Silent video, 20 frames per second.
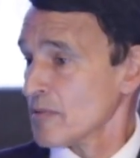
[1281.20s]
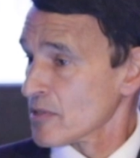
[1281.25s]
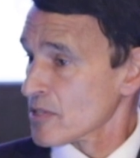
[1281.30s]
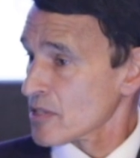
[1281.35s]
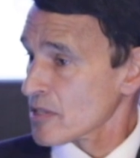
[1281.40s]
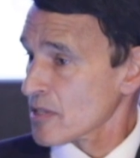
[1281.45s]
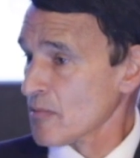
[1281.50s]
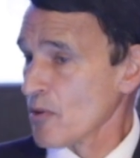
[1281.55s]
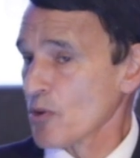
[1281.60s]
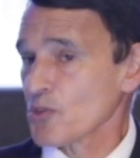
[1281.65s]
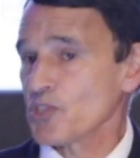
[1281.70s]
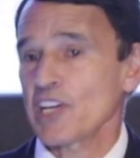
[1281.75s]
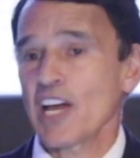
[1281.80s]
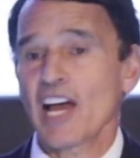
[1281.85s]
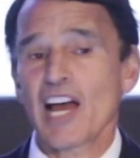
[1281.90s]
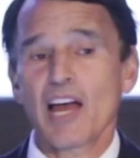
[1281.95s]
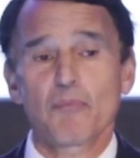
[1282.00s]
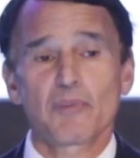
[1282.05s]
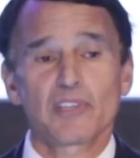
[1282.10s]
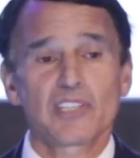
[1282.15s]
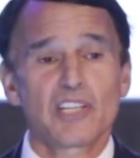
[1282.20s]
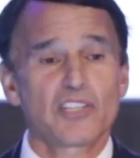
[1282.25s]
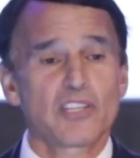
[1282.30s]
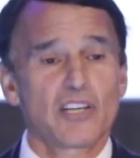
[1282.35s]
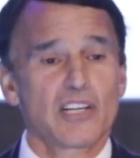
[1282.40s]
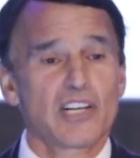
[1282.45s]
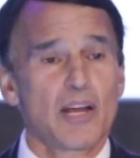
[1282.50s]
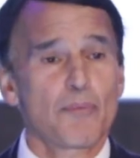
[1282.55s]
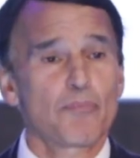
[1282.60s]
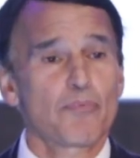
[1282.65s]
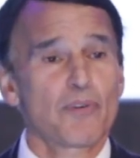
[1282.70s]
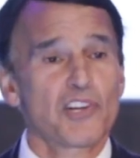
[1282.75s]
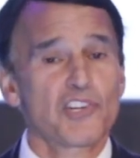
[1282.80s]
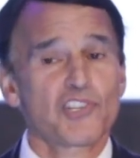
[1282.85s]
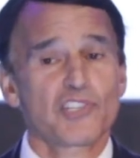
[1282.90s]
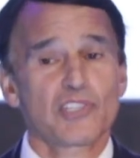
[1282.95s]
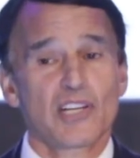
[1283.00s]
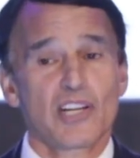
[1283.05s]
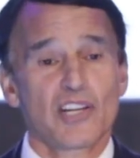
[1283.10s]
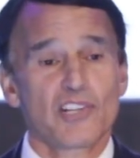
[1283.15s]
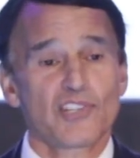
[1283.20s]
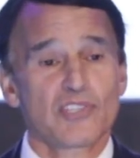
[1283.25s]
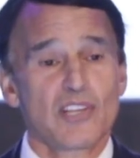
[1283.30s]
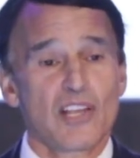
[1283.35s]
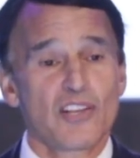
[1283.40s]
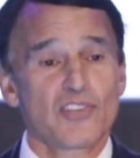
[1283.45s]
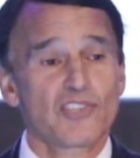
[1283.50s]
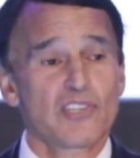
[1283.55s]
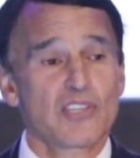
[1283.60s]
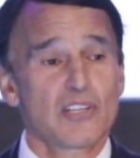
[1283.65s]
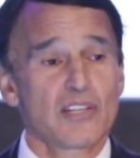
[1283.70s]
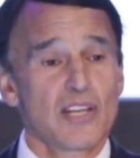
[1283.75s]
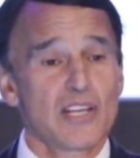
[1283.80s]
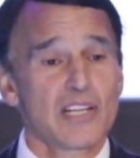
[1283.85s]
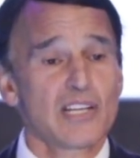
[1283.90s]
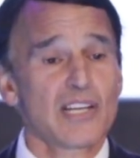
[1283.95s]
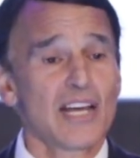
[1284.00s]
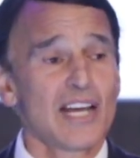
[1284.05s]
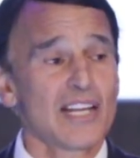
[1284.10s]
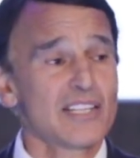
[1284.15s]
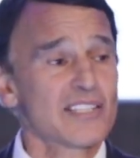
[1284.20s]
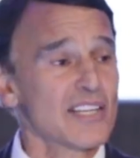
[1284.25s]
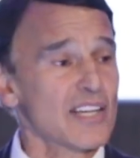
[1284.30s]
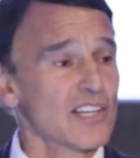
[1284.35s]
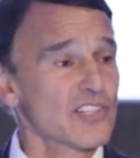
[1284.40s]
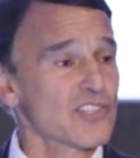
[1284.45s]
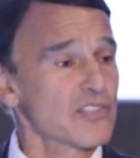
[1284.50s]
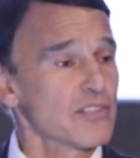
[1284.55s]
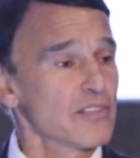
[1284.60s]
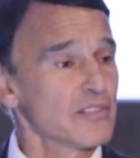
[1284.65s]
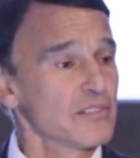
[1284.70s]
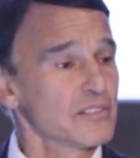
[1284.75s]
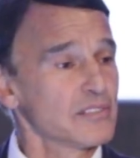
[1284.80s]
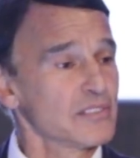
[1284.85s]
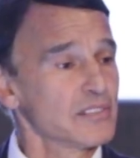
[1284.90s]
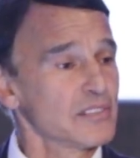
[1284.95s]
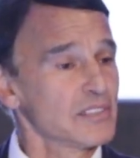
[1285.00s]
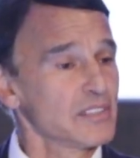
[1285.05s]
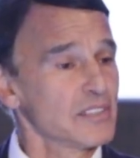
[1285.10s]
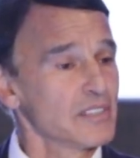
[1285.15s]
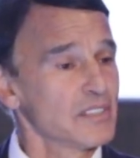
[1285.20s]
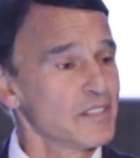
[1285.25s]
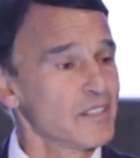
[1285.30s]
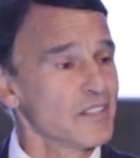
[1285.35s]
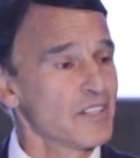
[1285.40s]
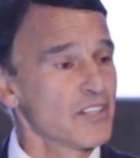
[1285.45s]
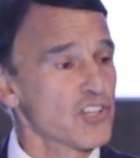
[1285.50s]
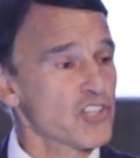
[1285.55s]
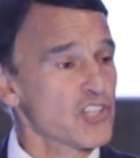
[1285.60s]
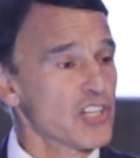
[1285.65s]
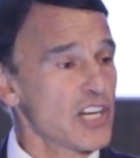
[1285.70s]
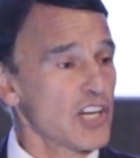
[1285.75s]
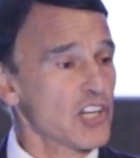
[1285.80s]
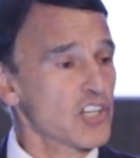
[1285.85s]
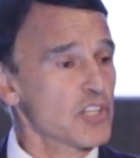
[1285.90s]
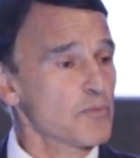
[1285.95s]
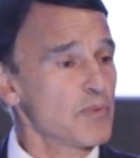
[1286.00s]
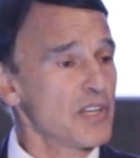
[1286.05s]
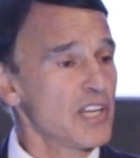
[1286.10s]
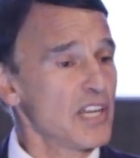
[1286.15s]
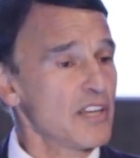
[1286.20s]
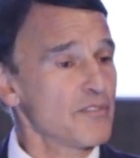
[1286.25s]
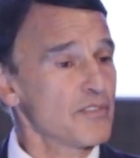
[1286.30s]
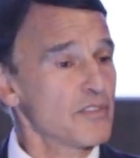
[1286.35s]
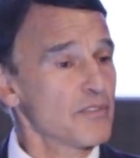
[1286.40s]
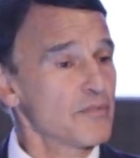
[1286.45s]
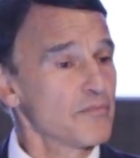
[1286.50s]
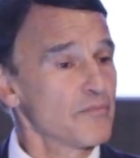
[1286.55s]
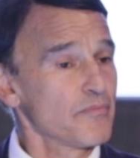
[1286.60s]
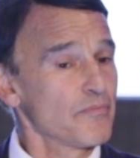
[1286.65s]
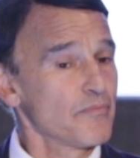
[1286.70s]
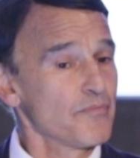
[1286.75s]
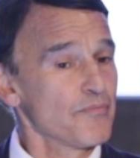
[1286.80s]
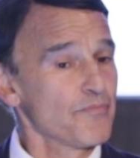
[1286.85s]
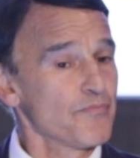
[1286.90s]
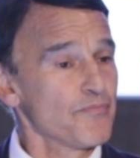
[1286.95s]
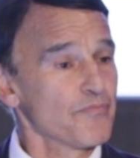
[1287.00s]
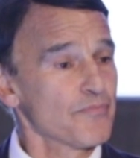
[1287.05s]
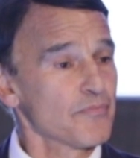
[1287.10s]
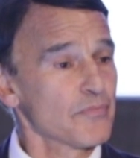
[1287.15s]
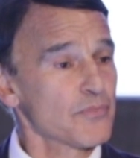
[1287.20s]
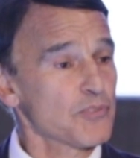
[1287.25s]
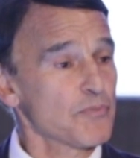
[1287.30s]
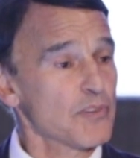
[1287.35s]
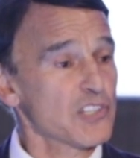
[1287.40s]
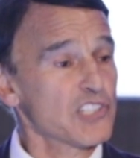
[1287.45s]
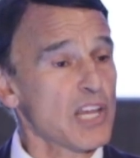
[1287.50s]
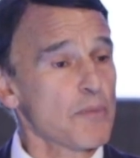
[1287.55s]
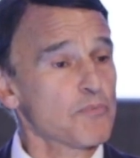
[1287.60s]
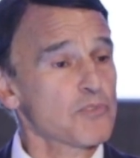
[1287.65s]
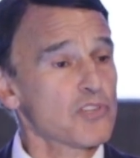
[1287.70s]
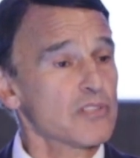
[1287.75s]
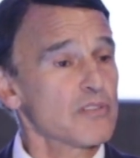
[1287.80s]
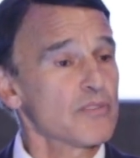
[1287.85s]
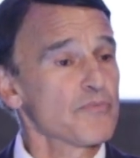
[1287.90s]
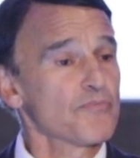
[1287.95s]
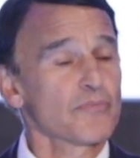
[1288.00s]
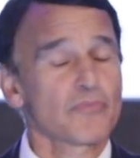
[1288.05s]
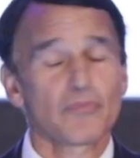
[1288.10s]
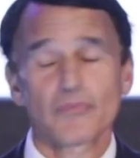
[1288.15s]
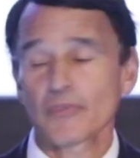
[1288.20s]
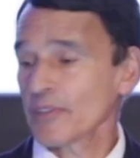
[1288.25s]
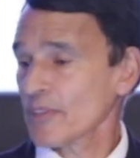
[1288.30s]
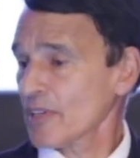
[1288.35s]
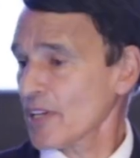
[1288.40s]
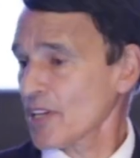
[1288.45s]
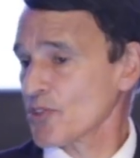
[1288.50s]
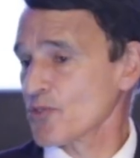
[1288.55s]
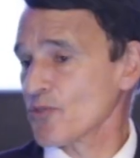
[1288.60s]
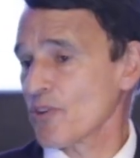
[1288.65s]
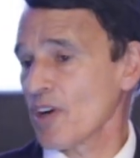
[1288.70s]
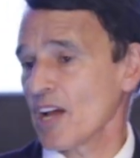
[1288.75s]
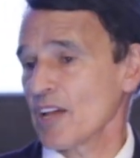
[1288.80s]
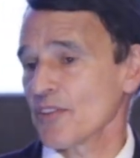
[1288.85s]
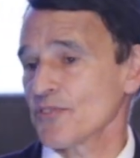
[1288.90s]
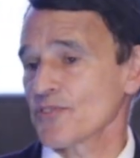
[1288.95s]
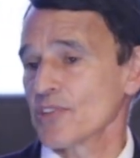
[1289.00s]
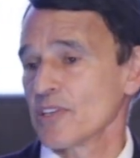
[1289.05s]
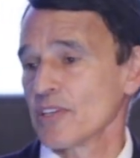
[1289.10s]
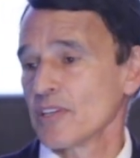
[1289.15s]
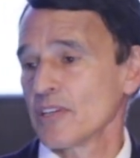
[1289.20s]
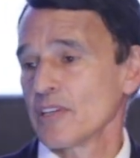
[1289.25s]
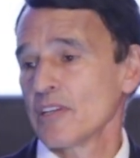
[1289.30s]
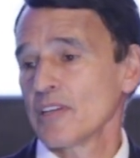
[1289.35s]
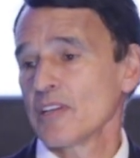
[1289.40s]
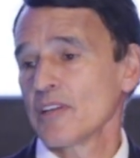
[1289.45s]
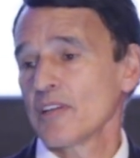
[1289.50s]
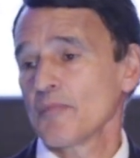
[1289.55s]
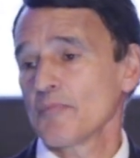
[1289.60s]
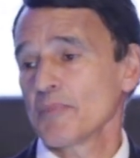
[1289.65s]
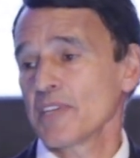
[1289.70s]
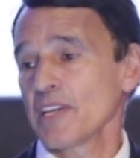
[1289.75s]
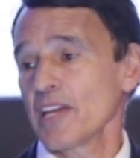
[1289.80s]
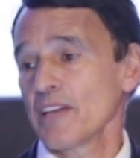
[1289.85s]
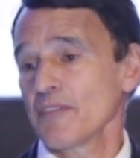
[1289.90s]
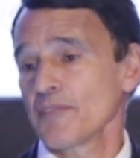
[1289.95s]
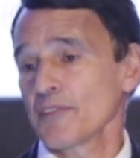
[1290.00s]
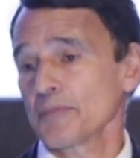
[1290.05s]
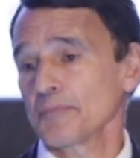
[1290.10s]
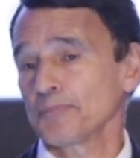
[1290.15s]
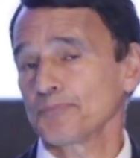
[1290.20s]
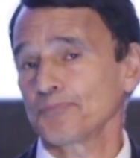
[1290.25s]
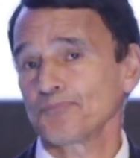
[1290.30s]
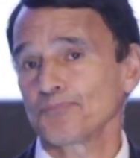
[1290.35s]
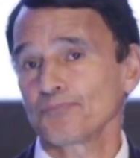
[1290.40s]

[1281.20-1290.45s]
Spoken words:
It's the most commonly done operation in the United States today. Context changes behavior, perception, and drives behavior.